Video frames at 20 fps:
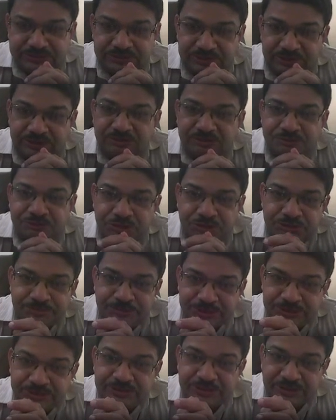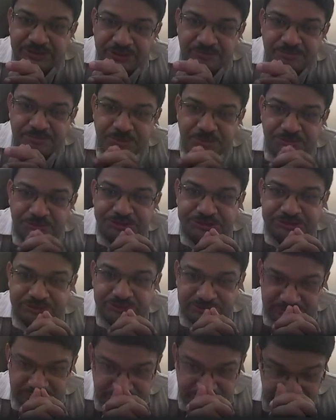reinforcement detailing
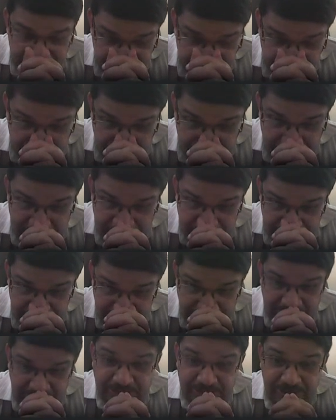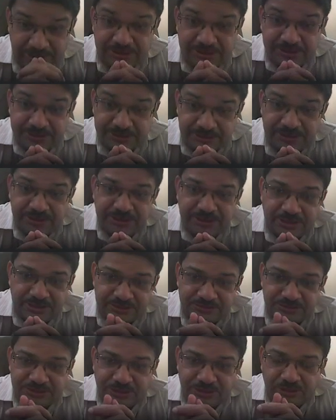provisions for ductile detailing
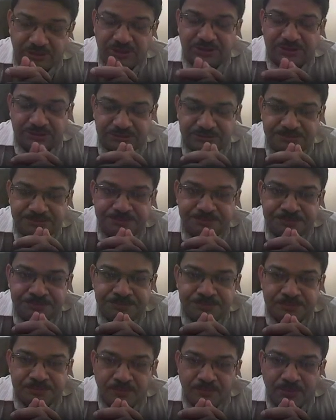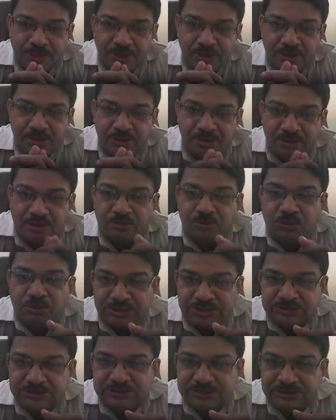as we call it. Now, what
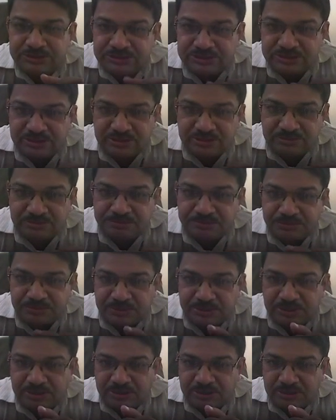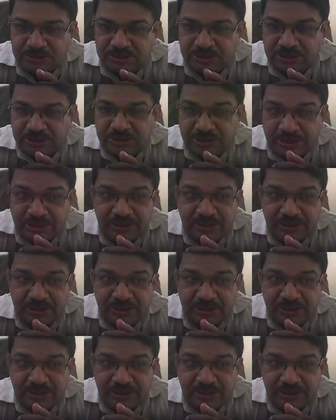is this ductile